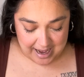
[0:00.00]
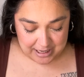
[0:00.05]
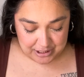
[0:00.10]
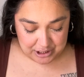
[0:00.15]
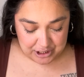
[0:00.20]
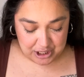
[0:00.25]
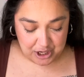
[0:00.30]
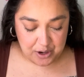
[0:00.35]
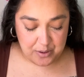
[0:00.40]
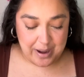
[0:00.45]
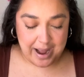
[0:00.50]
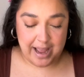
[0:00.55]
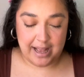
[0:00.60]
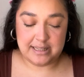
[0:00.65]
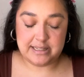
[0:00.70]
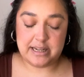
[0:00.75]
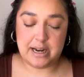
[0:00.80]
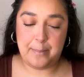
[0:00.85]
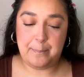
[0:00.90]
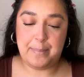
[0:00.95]
So I
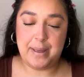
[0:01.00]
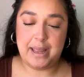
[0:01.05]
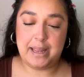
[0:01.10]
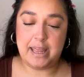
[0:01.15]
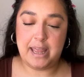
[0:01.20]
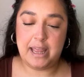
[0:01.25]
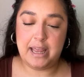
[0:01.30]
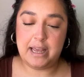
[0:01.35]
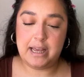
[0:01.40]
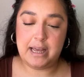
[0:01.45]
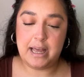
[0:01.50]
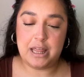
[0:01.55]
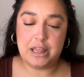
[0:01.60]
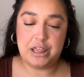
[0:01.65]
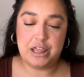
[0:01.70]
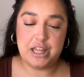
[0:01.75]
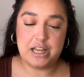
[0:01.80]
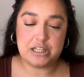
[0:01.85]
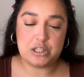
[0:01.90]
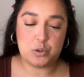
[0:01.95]
ended up picking
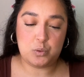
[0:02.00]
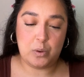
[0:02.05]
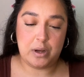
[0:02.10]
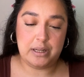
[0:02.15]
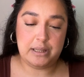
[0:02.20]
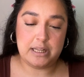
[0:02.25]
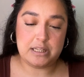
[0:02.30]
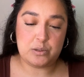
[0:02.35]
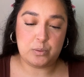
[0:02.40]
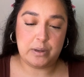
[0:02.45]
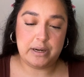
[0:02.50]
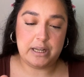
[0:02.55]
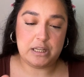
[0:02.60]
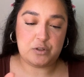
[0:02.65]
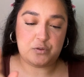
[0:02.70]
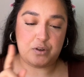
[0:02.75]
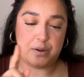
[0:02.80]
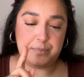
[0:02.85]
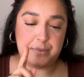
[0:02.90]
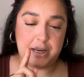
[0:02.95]
this one. This one is
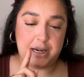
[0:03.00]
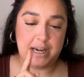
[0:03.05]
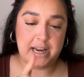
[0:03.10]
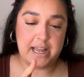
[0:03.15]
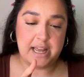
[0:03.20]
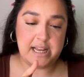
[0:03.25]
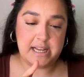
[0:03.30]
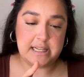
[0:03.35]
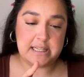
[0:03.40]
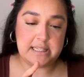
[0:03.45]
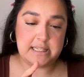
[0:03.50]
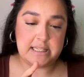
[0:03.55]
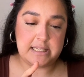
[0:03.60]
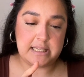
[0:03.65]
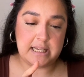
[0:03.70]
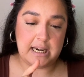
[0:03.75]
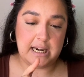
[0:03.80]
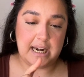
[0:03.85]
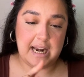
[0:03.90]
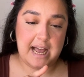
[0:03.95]
from the NYX
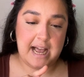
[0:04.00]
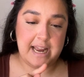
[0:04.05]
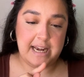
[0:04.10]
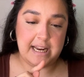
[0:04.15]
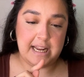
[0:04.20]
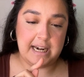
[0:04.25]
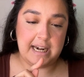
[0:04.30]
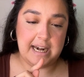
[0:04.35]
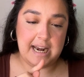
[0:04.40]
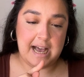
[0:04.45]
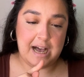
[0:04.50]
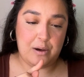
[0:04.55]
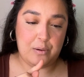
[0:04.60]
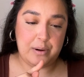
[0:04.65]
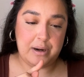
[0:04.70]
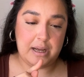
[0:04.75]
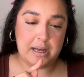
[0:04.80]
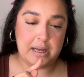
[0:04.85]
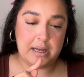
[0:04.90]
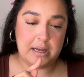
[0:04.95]
Line Loud